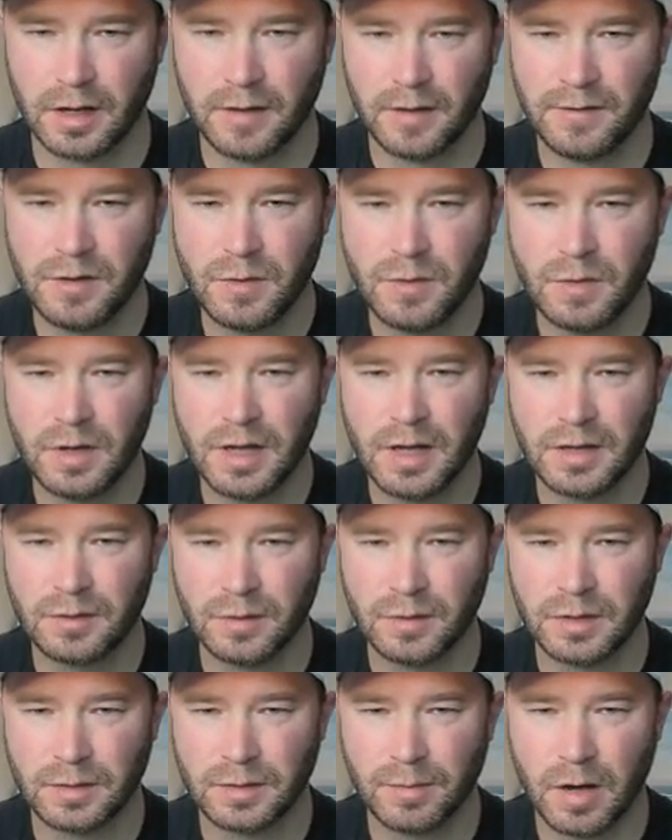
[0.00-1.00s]
If you get
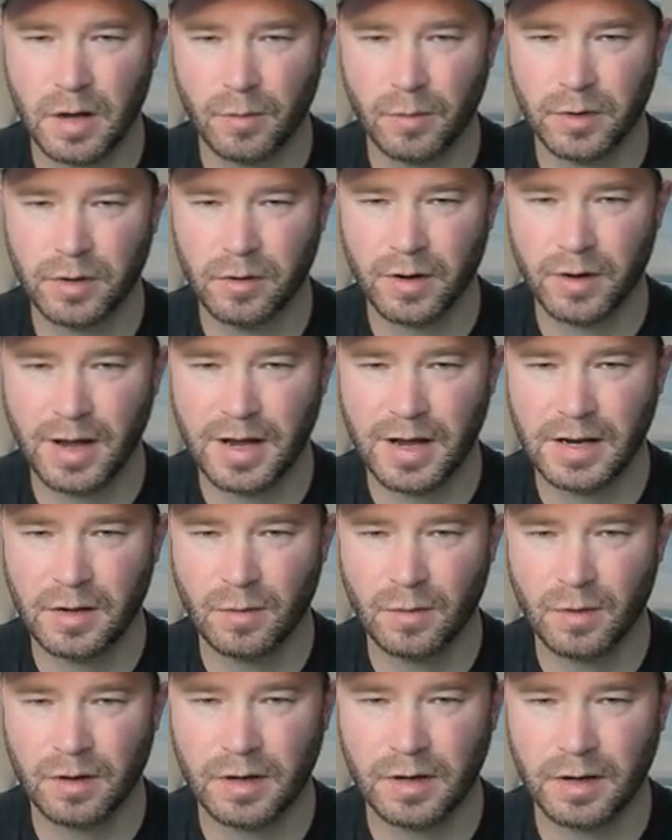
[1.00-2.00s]
to a spot where you're
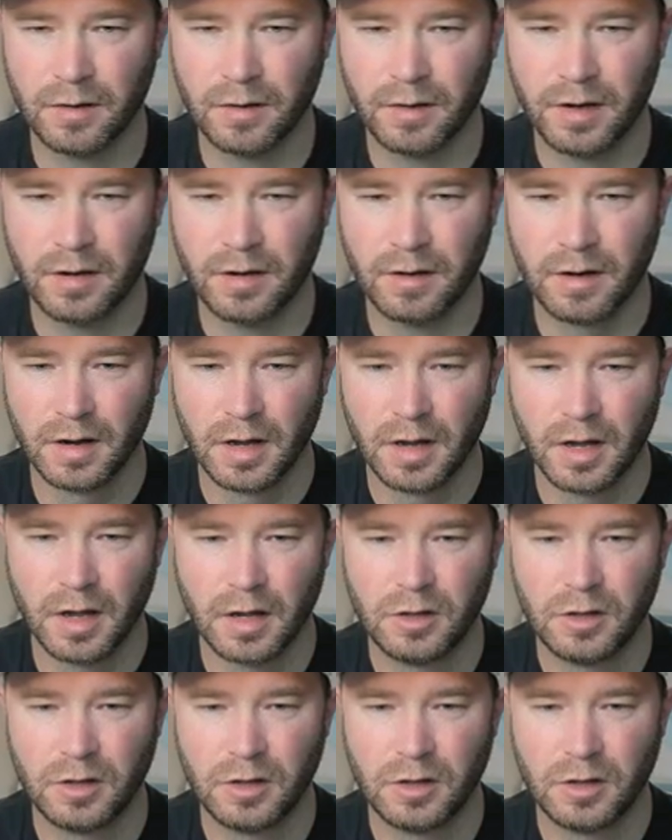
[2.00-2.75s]
anywhere near here,